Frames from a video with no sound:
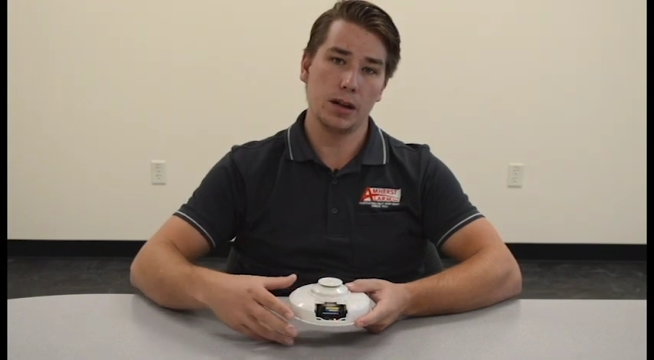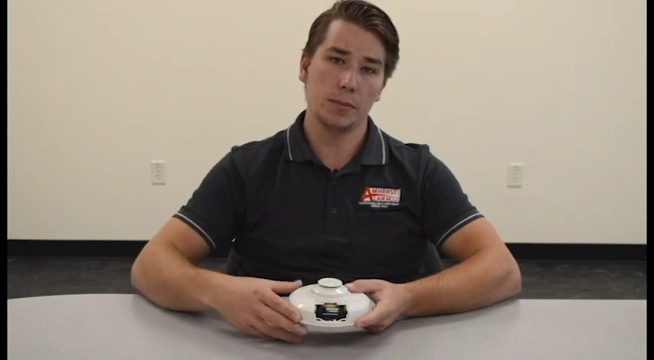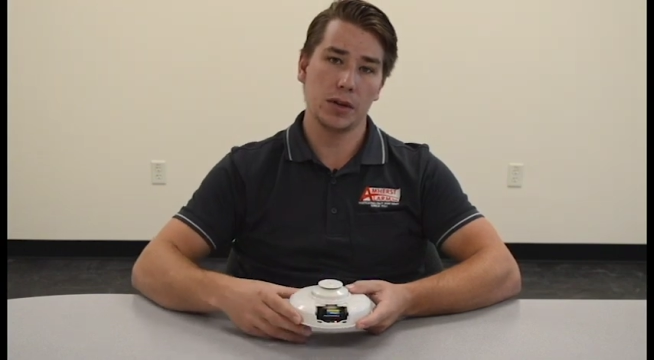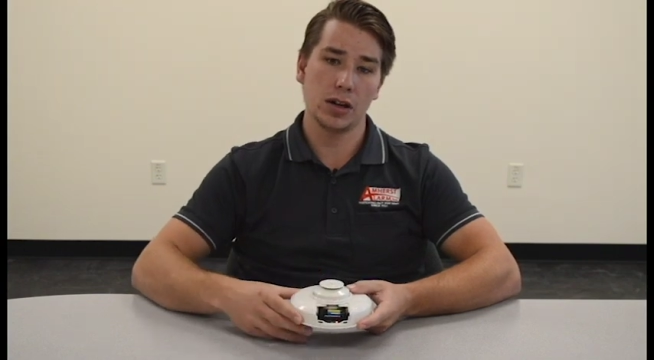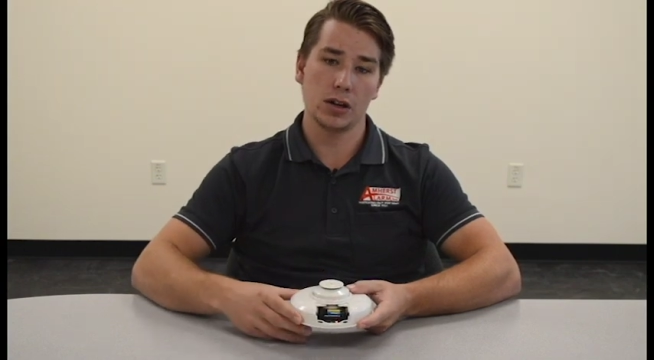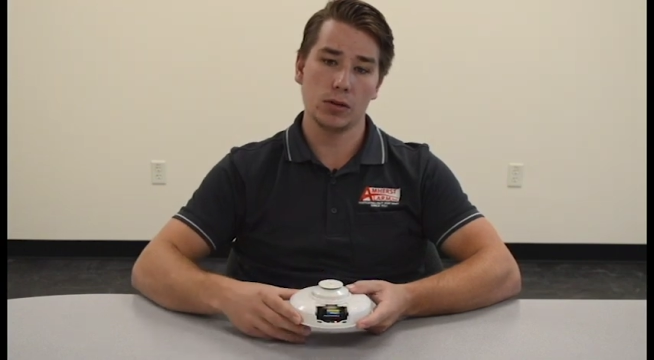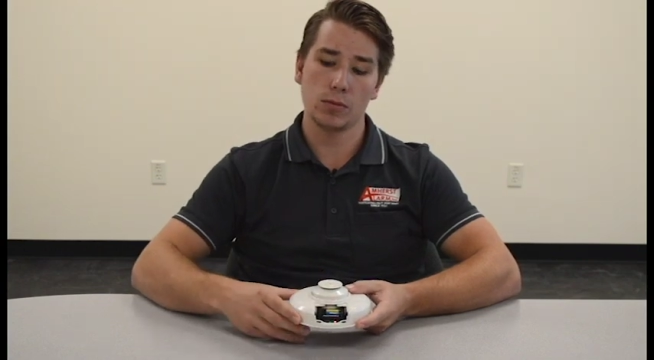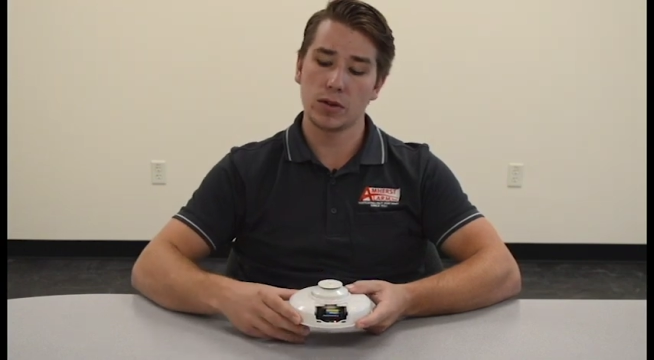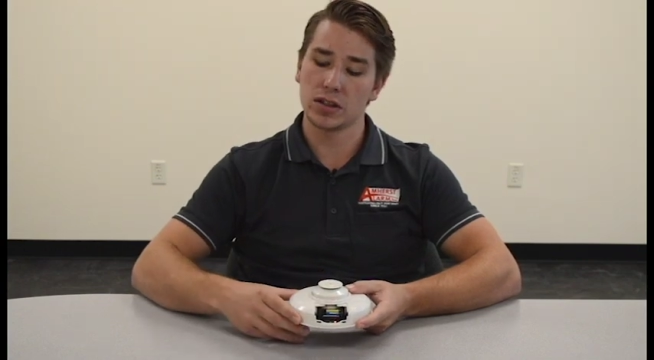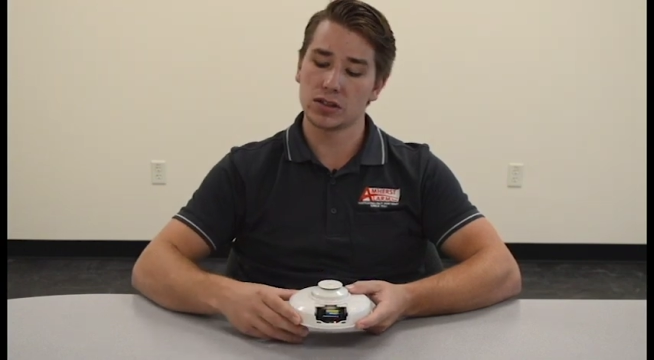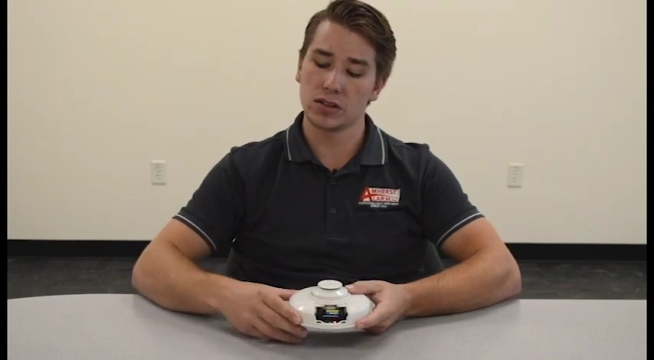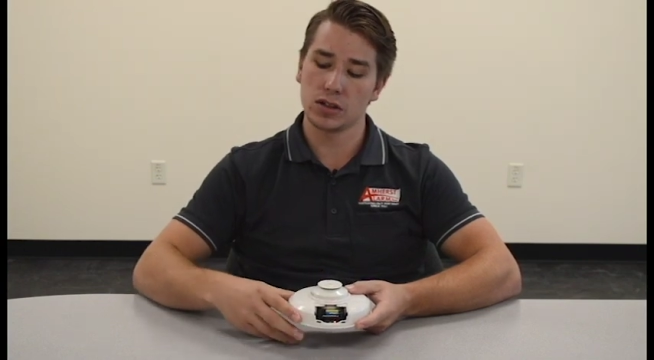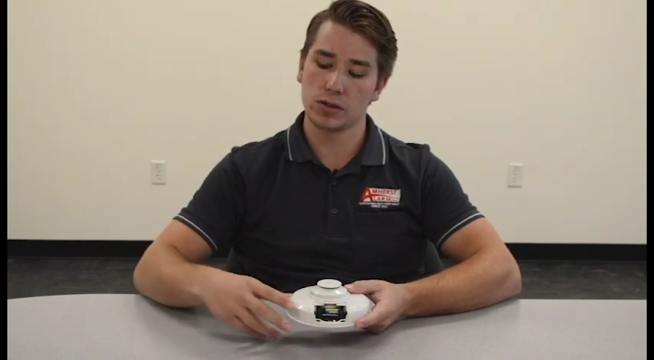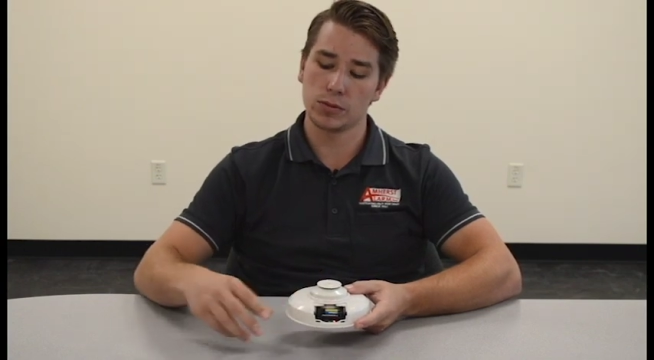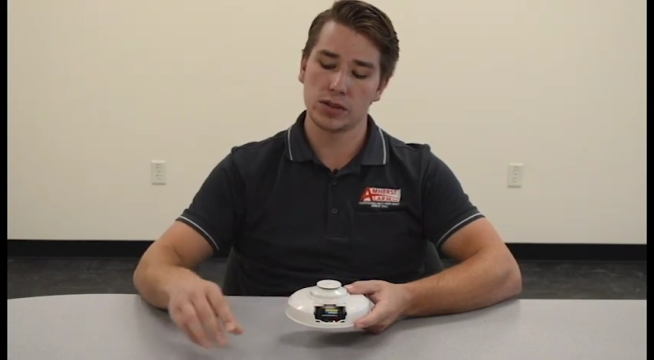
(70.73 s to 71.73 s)
appear when it
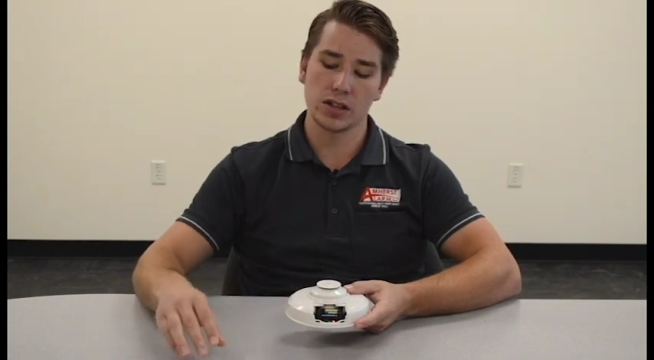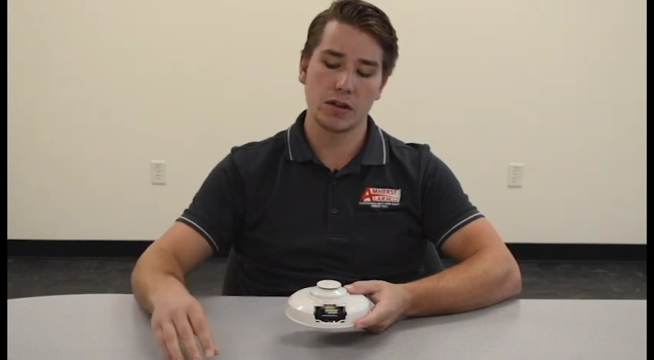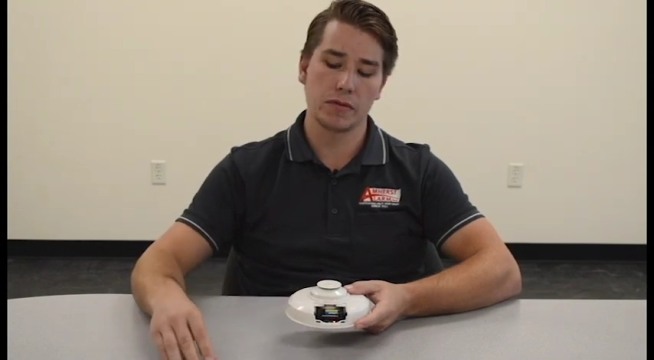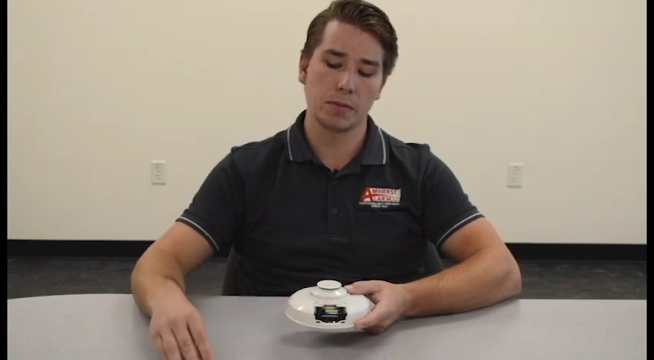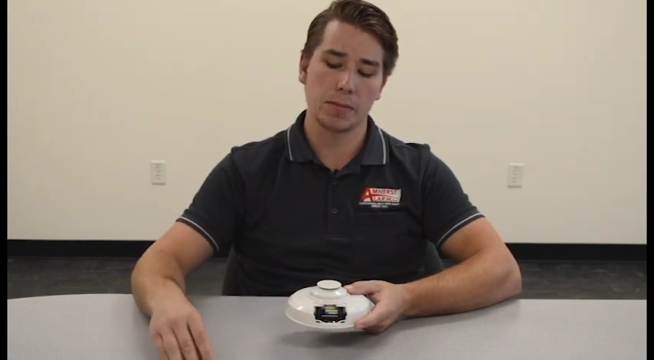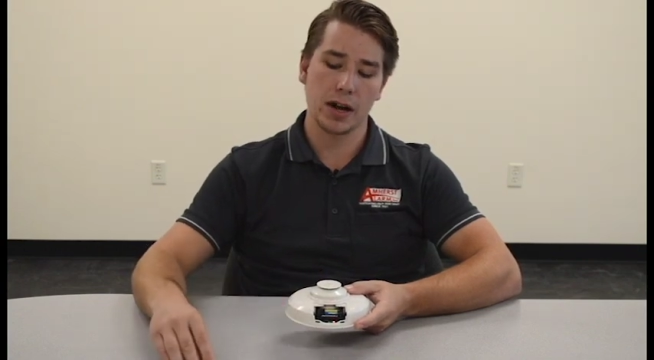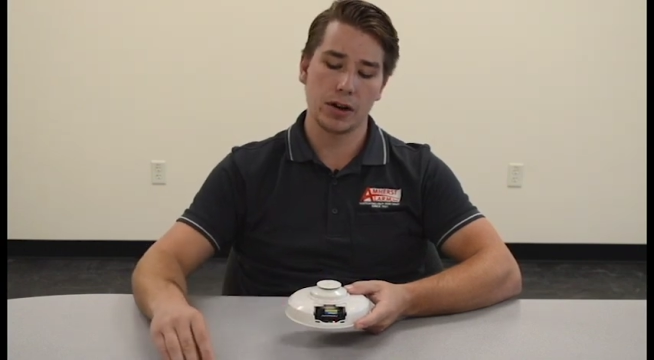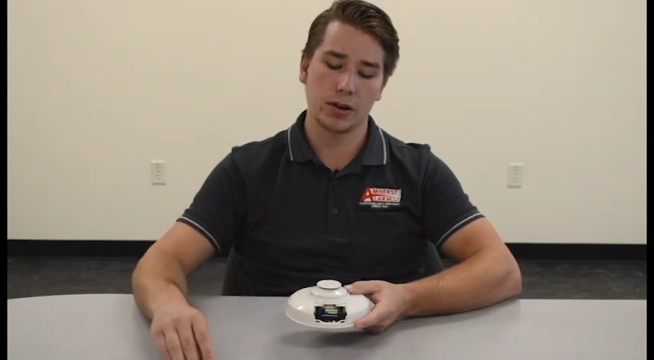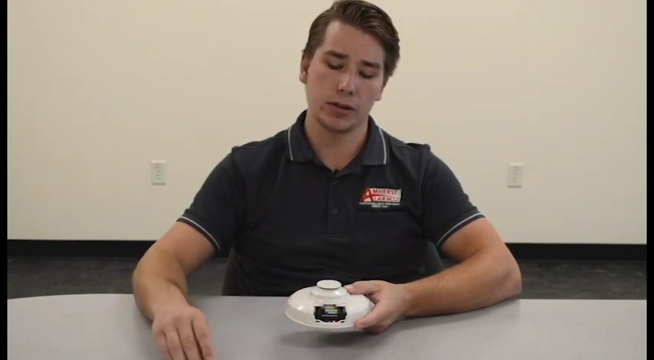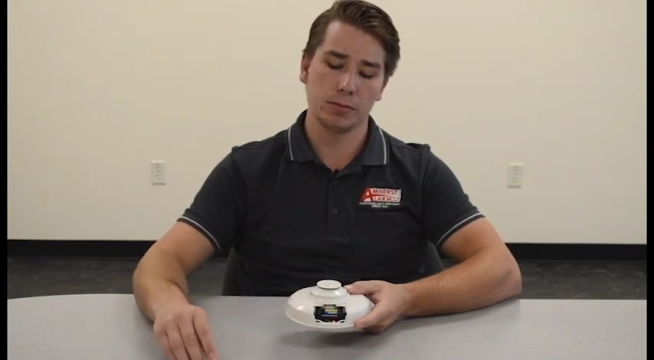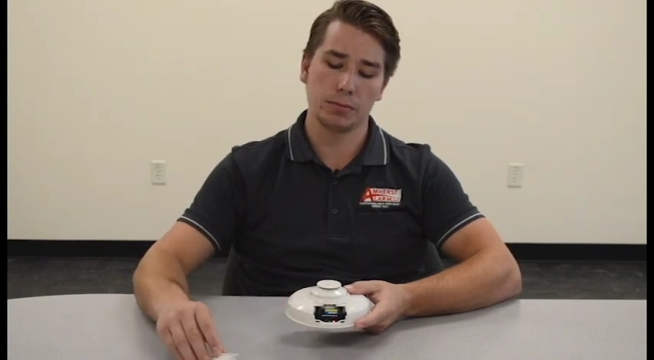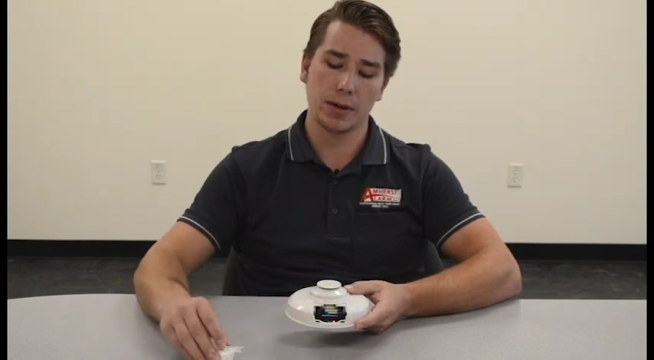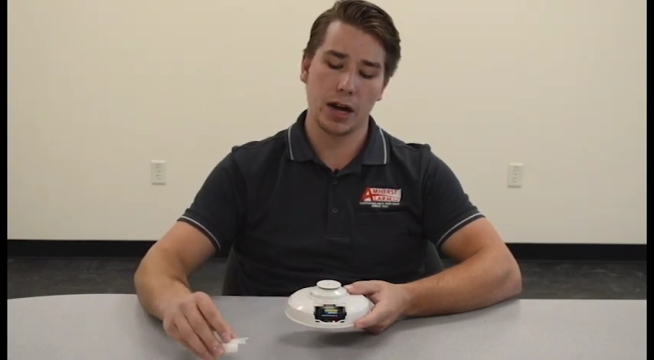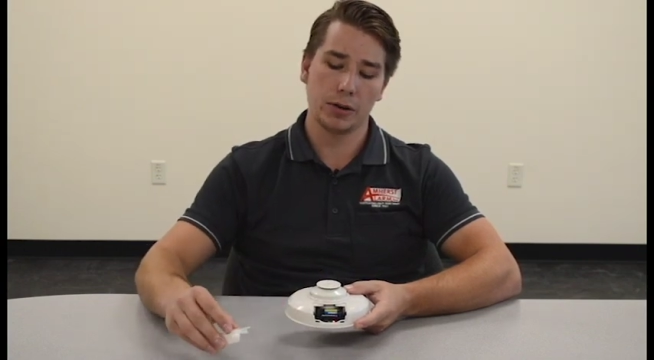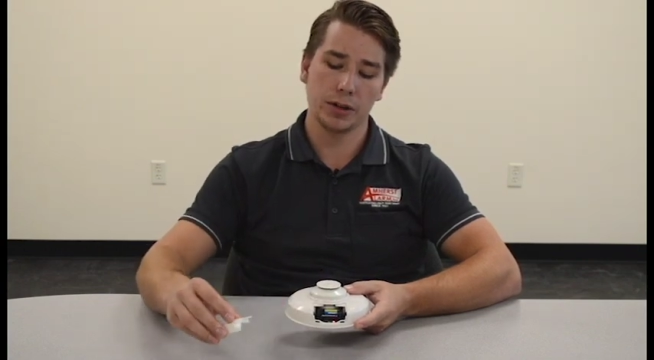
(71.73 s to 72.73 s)
starts receiving
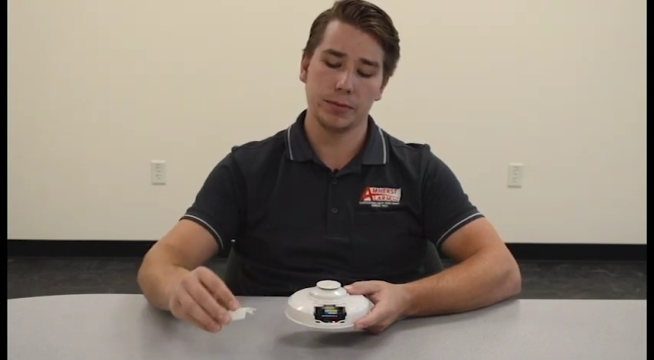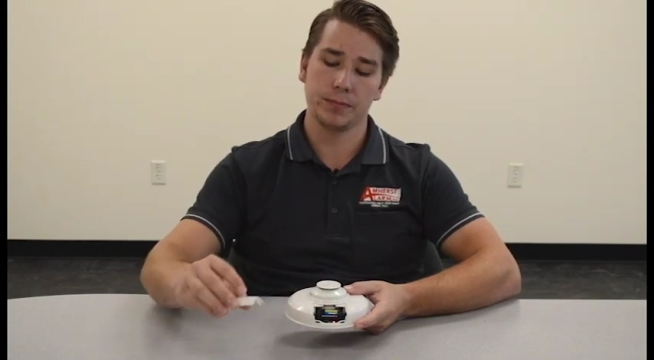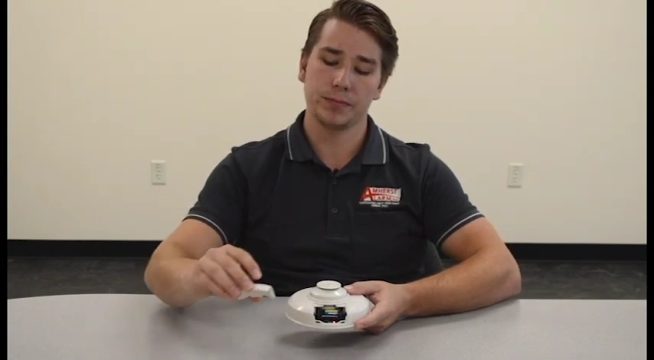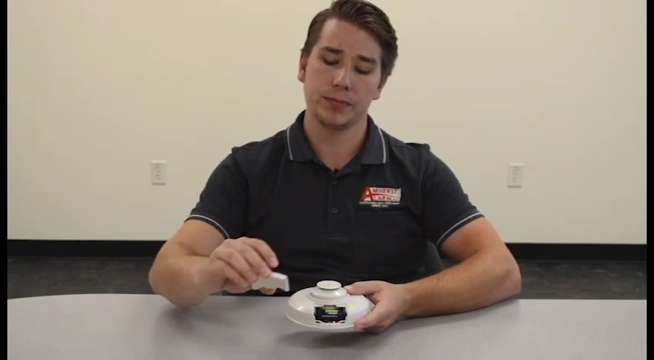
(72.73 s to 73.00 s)
power.